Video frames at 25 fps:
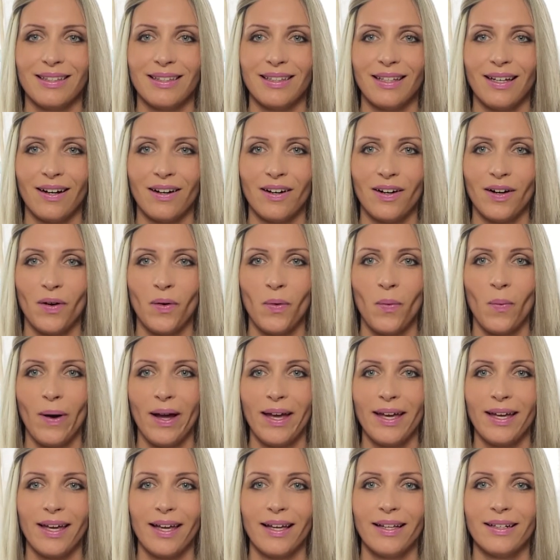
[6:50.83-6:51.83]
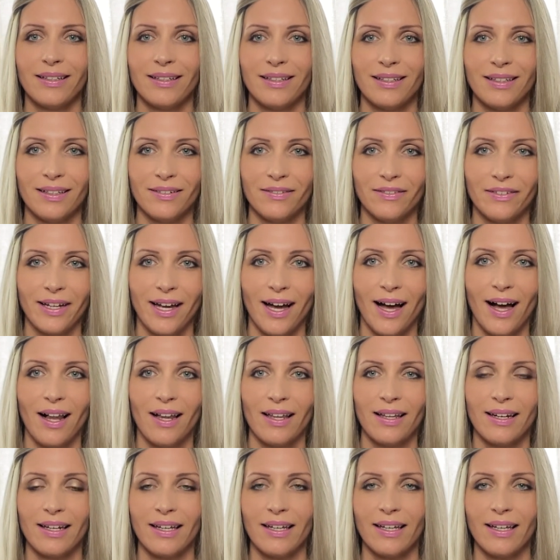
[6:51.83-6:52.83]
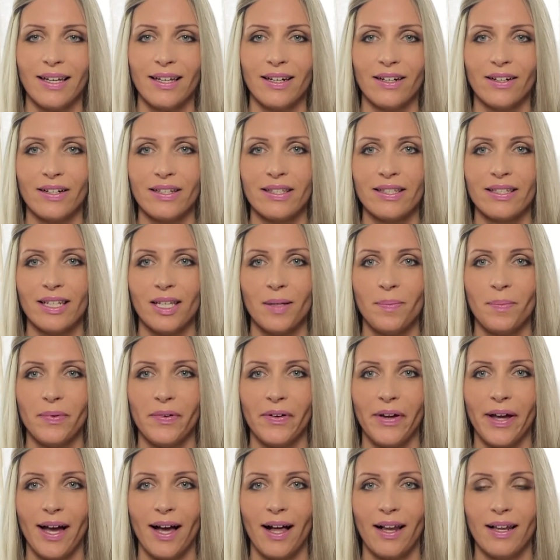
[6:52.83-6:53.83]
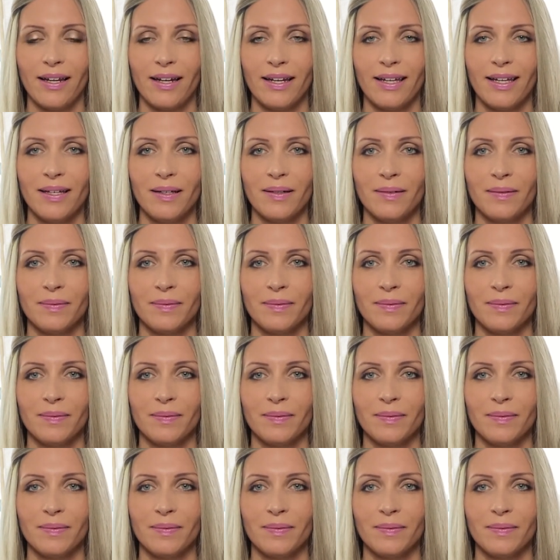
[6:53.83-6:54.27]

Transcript: our awakened reality and our sleep reality